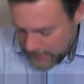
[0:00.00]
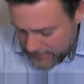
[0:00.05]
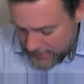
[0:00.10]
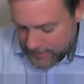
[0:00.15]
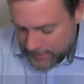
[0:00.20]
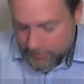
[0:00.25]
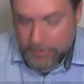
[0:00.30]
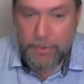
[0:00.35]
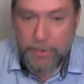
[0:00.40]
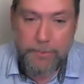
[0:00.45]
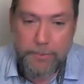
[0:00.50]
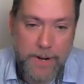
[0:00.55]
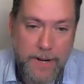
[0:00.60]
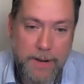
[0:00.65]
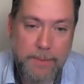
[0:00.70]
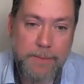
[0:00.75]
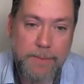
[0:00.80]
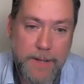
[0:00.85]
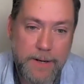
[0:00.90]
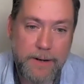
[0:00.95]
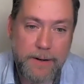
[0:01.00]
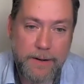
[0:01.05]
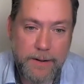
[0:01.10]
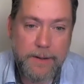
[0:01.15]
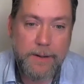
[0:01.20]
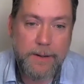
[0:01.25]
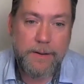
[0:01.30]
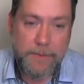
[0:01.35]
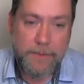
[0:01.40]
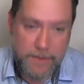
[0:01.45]
I'm going to recommend
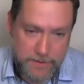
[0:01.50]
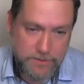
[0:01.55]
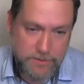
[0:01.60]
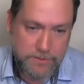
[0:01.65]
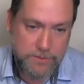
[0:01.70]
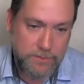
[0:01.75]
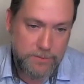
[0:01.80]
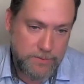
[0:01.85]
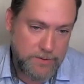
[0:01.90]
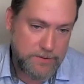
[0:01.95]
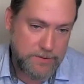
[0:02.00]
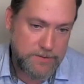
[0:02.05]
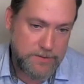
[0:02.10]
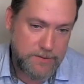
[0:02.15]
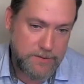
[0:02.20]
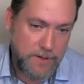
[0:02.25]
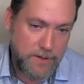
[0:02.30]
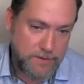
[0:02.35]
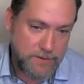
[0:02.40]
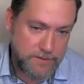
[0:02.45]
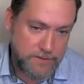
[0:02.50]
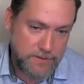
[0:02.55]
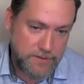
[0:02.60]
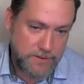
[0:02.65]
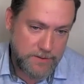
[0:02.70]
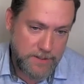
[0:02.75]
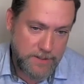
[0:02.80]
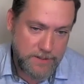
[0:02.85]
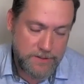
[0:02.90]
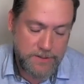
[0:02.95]
that you do this under
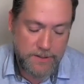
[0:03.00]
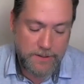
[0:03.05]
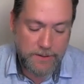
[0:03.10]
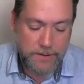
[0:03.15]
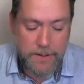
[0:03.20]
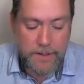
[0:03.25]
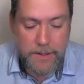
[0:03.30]
sedation.